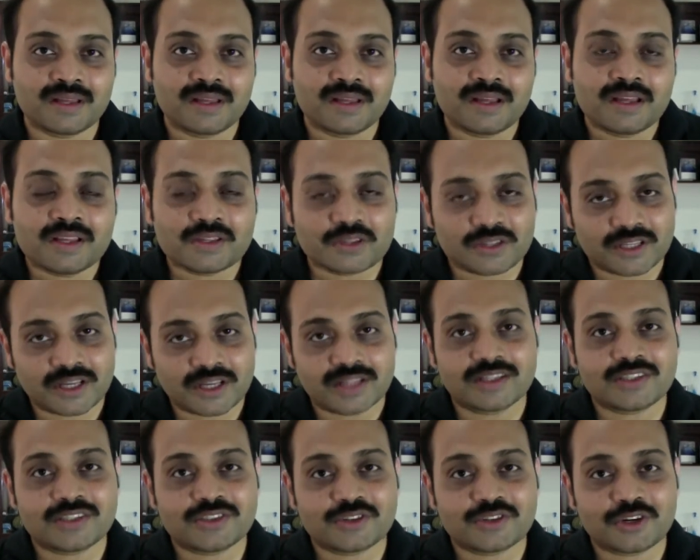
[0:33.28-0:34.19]
So the
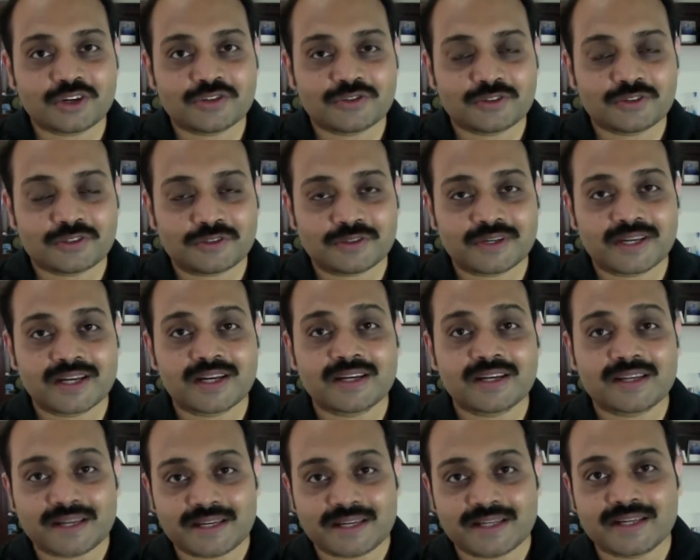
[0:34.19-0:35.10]
other choice was to get a
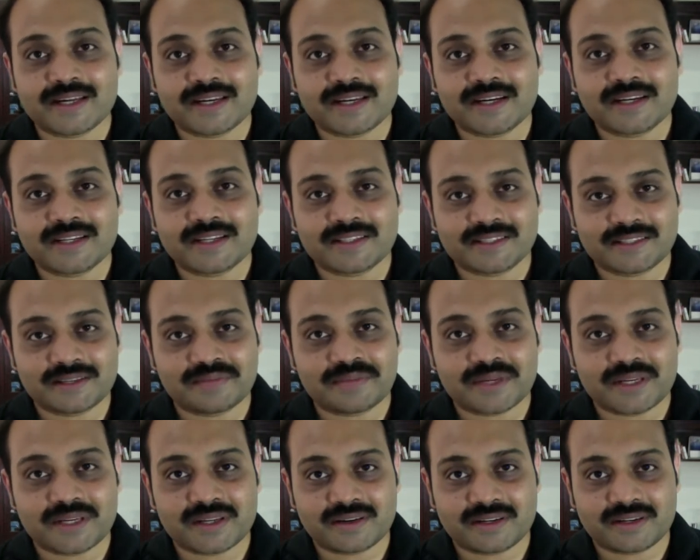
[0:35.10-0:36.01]
dedicated digital
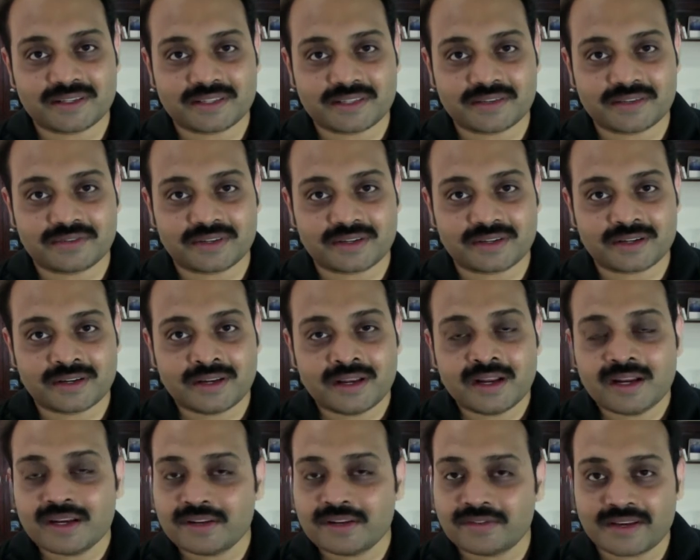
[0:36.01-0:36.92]
media receiver,
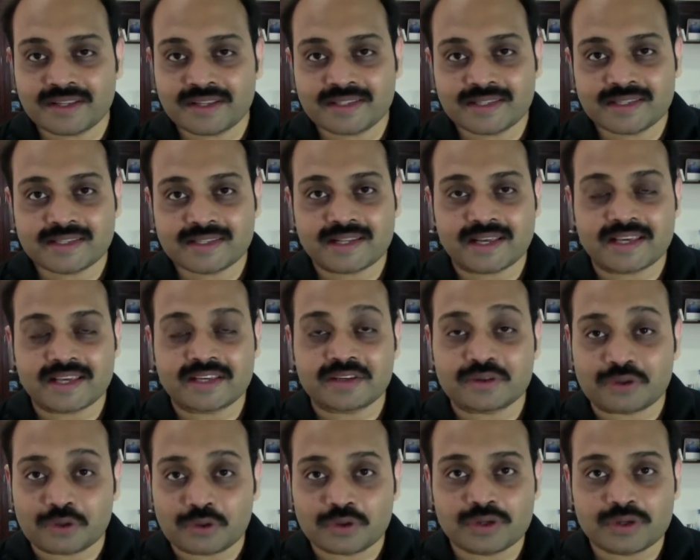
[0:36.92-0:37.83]
devices
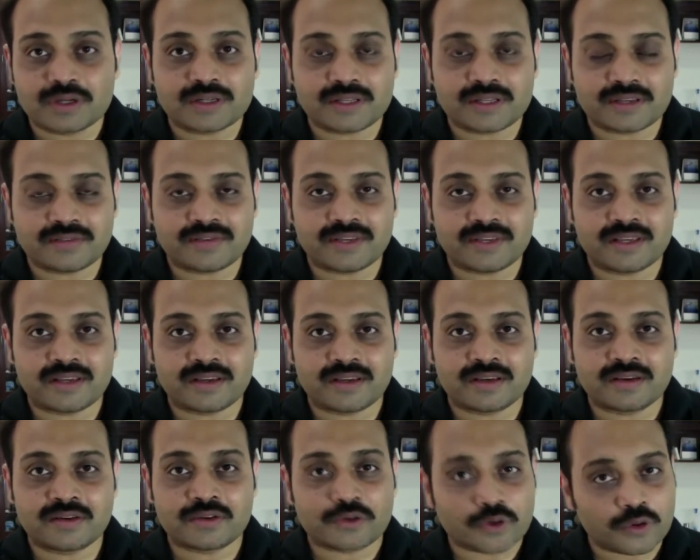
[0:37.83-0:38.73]
like Google TV,
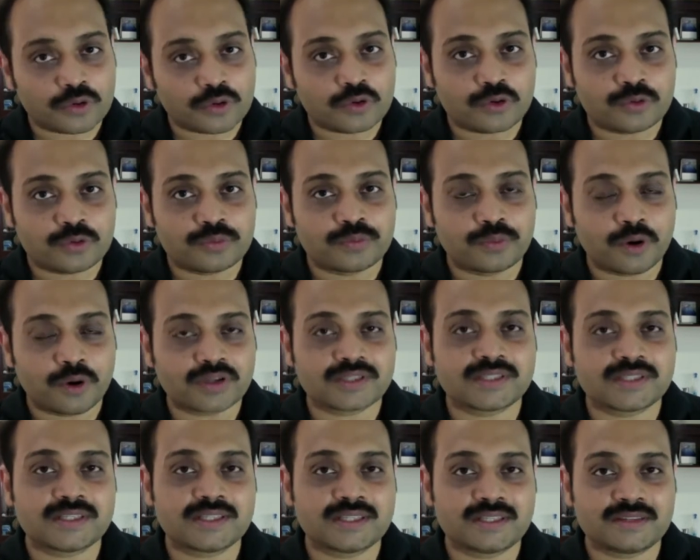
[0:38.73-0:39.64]
Roku,
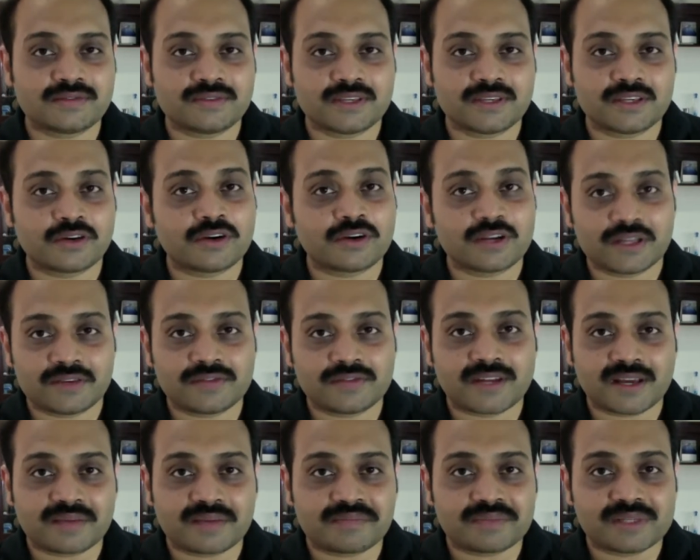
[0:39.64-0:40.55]
Boxy TV, or even
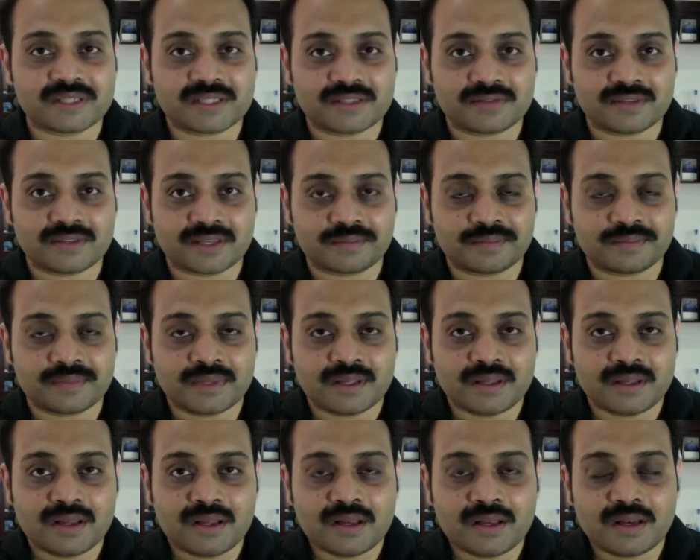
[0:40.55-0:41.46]
Apple TV.
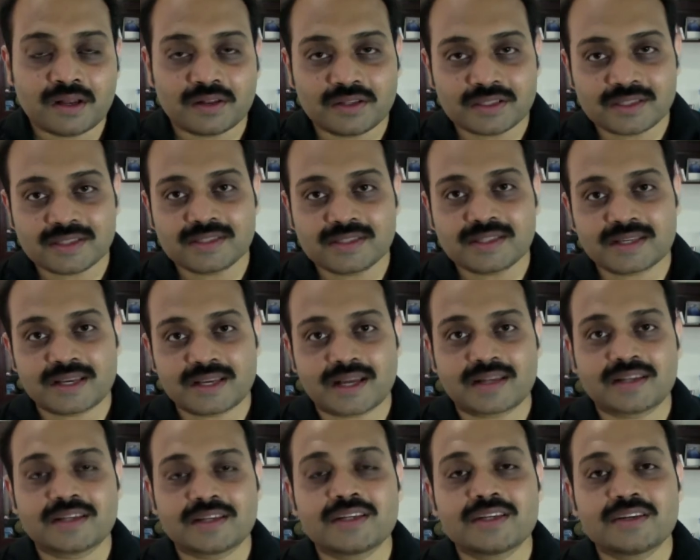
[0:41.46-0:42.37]
Now this is a
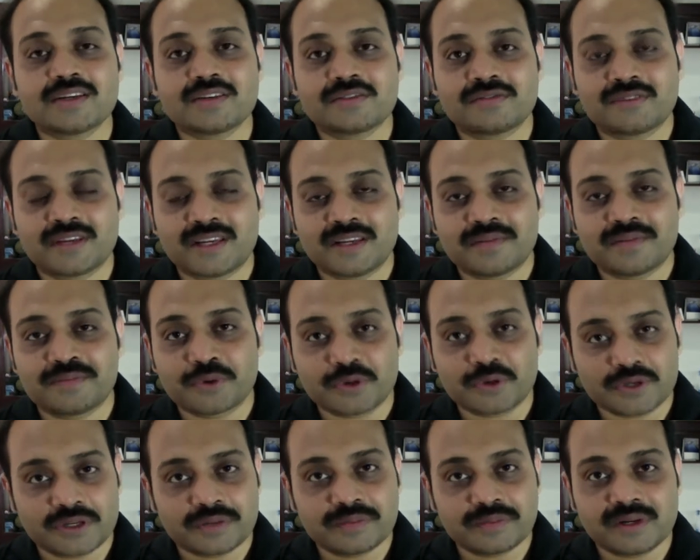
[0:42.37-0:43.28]
category of very
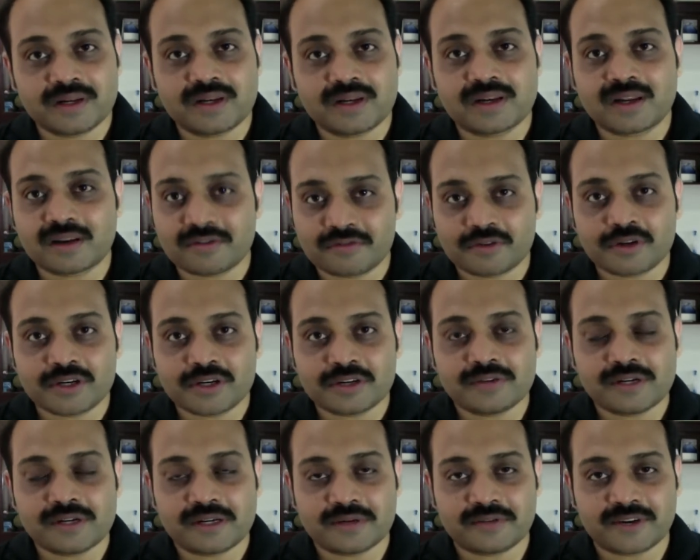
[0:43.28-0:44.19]
portable,
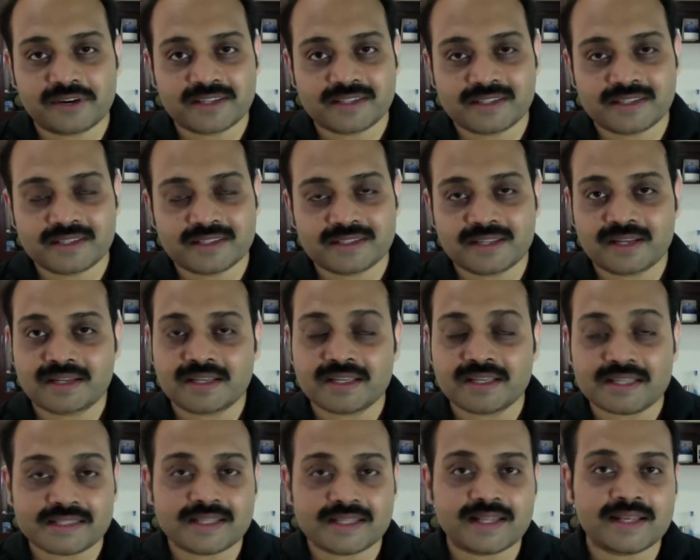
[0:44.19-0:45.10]
affordable devices that
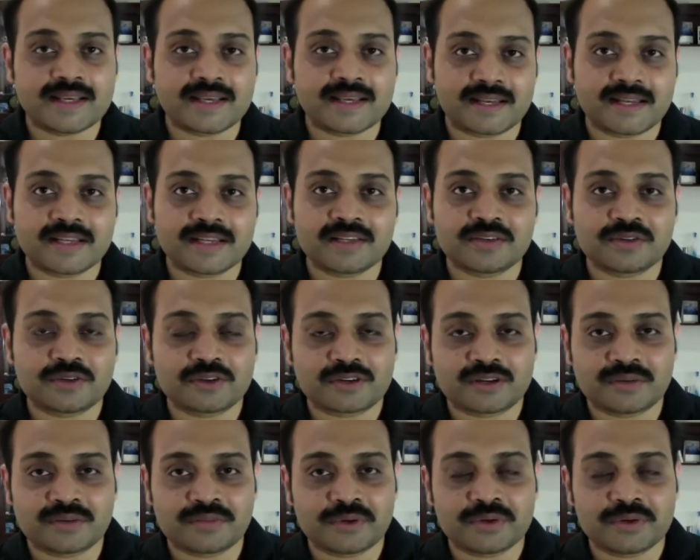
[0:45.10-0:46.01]
easily connect to your
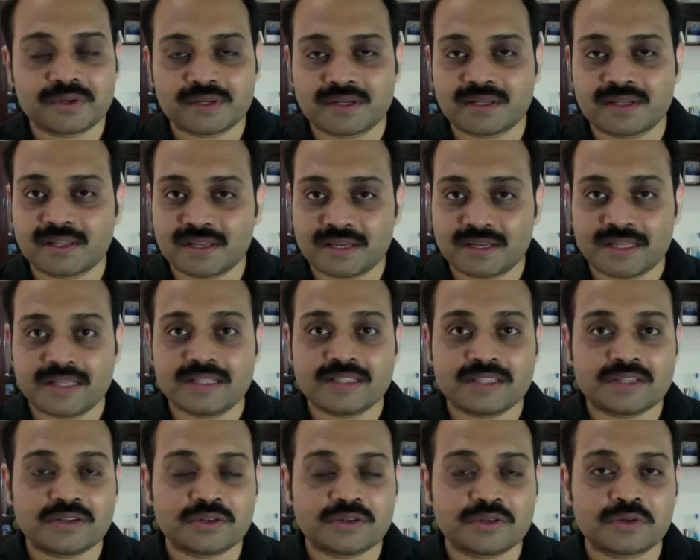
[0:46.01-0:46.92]
computer. They're
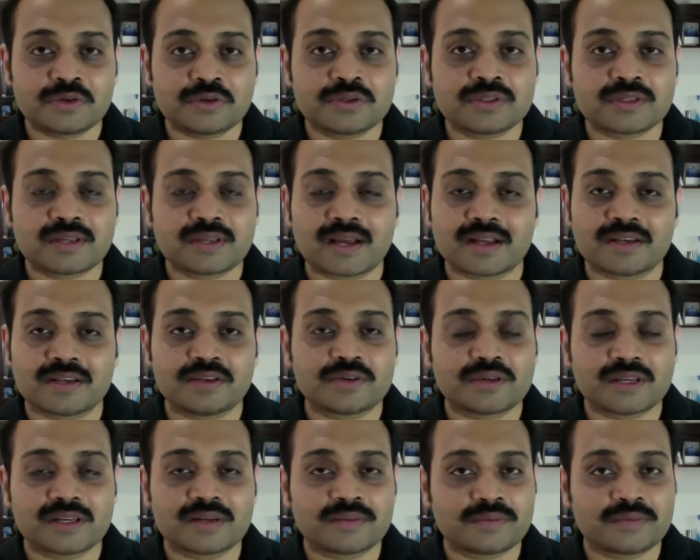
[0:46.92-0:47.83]
easy to use and you
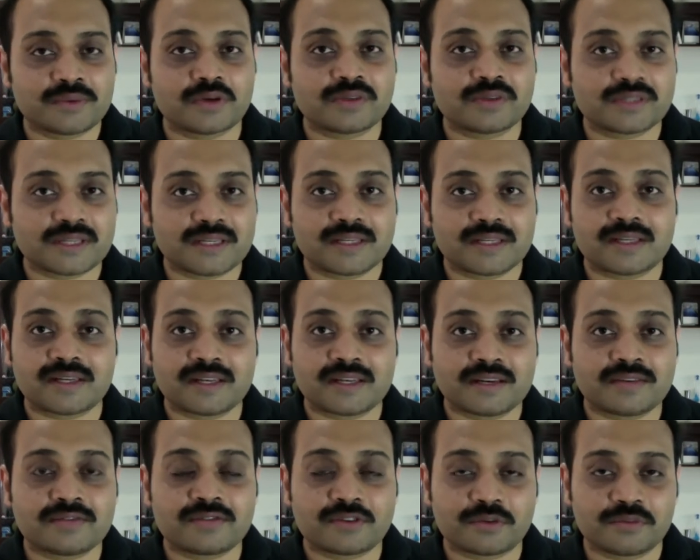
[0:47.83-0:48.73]
can browse
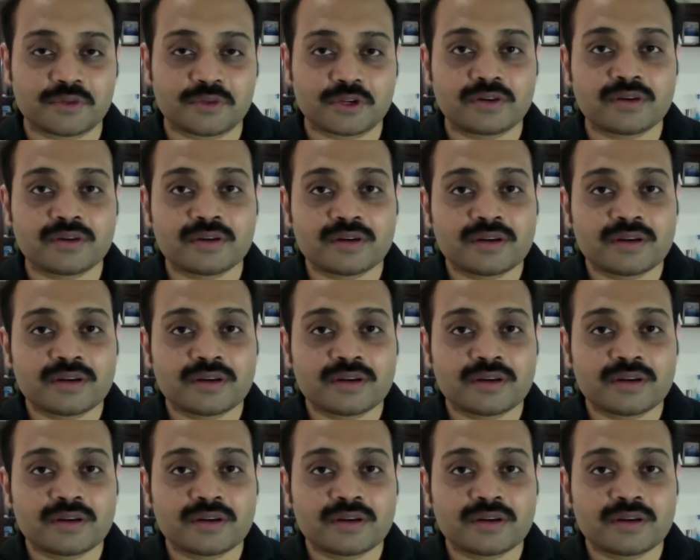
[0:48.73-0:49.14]
internet from your